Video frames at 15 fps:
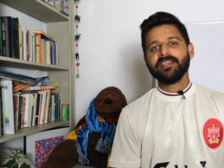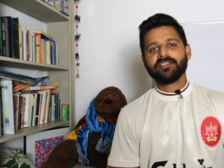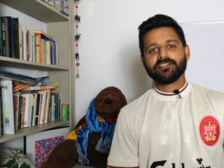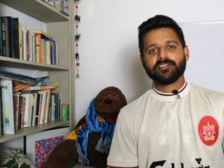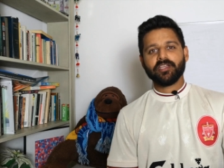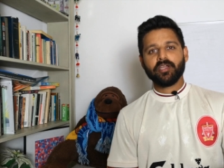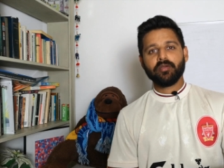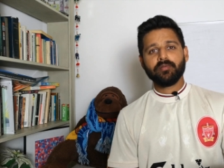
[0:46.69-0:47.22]

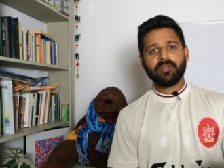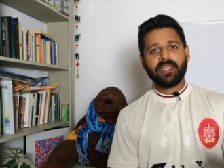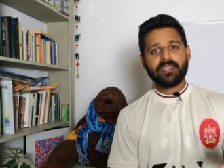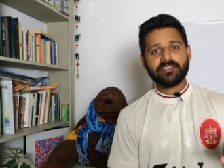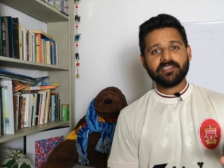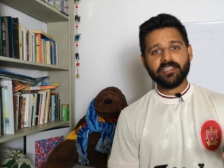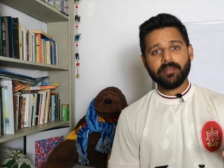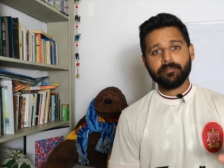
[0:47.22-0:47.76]
So
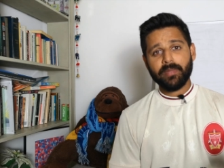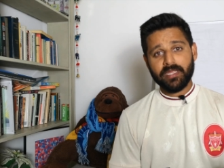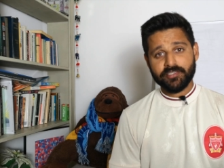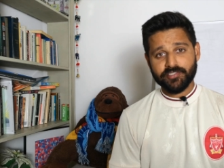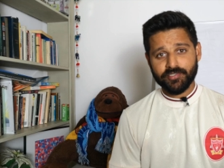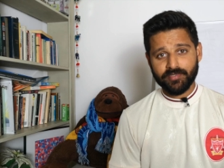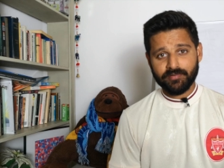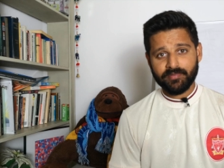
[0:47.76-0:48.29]
let's
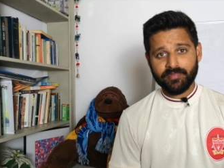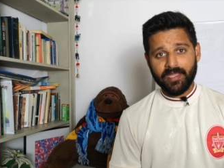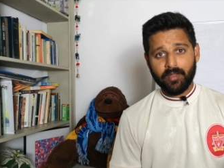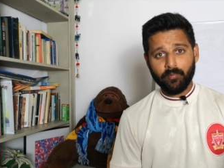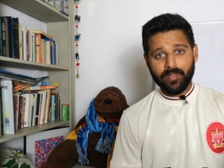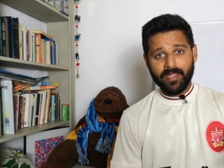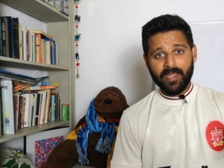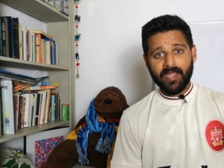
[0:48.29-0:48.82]
imagine that
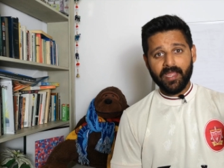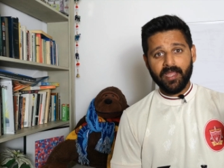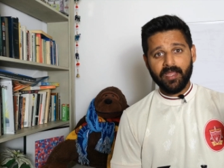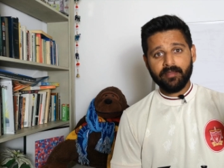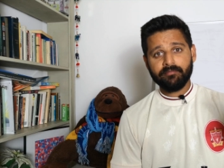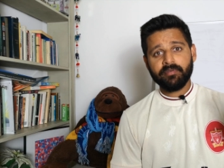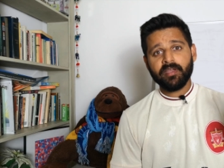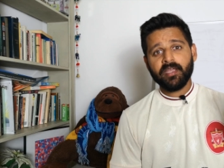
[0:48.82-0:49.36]
we
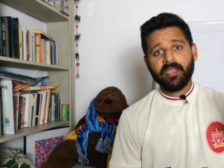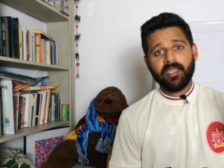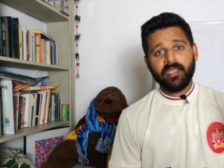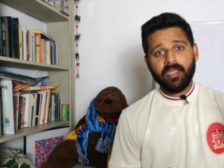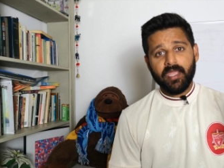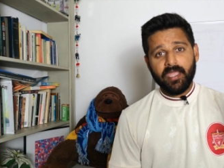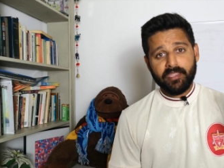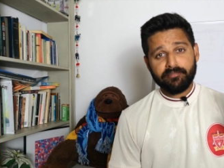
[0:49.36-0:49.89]
have
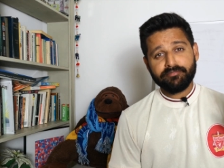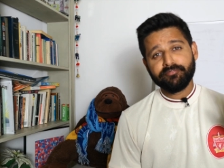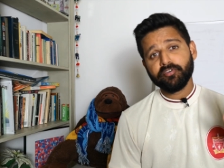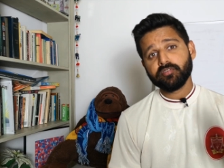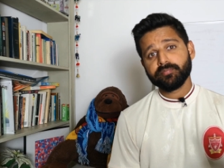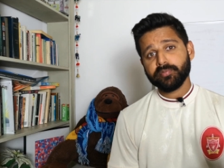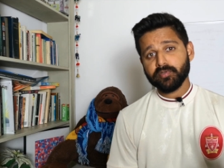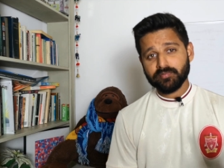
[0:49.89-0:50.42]
a
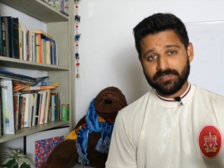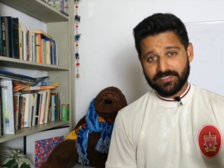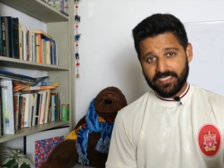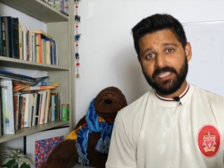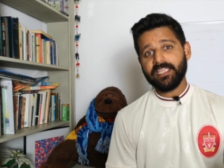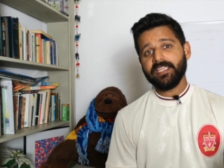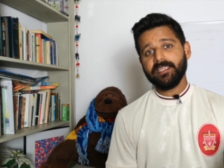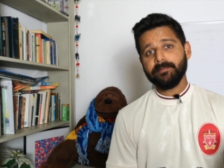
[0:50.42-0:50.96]
football
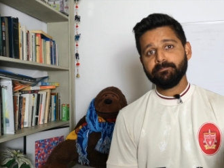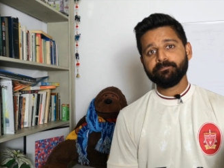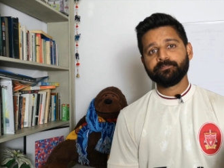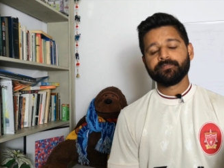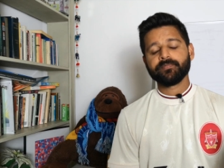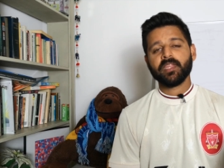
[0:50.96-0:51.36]
team,